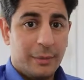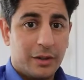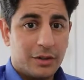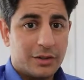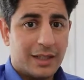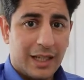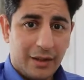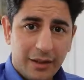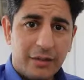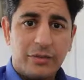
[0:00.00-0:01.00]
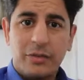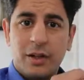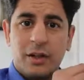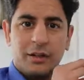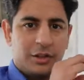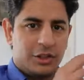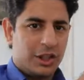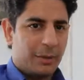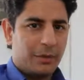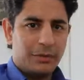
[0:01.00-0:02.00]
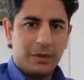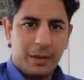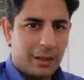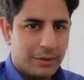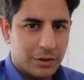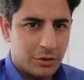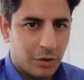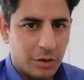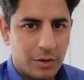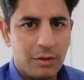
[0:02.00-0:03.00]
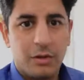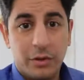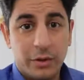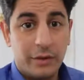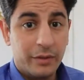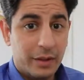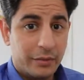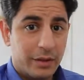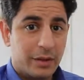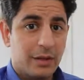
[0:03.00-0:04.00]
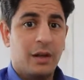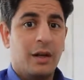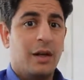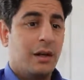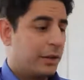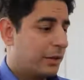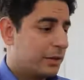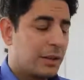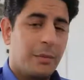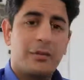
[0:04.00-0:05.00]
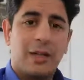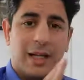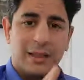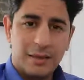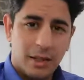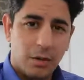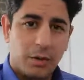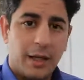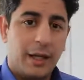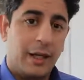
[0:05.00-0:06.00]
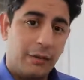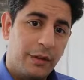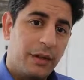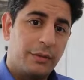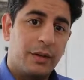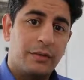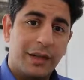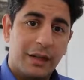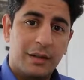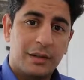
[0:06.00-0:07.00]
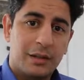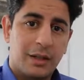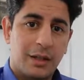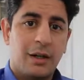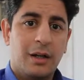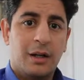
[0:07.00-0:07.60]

Because even if the shape of the palm is not good, even if the some of the lines are okay, even if the fingers are